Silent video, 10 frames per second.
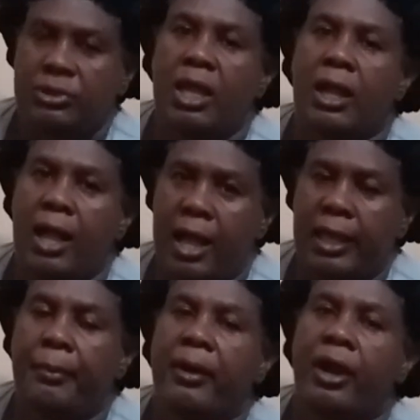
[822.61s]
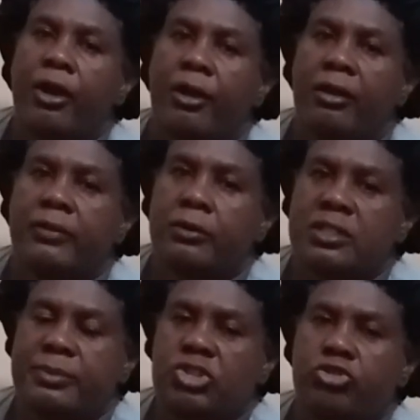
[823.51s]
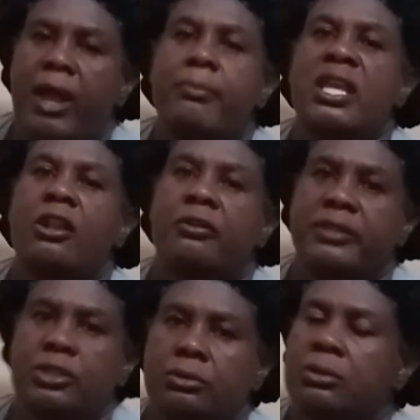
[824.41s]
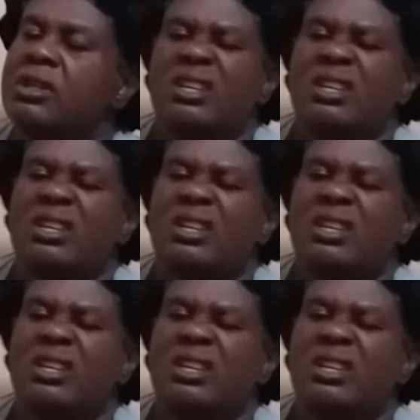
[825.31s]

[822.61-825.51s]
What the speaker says: Yeah, camera girl love the Christmas tree and me love it too.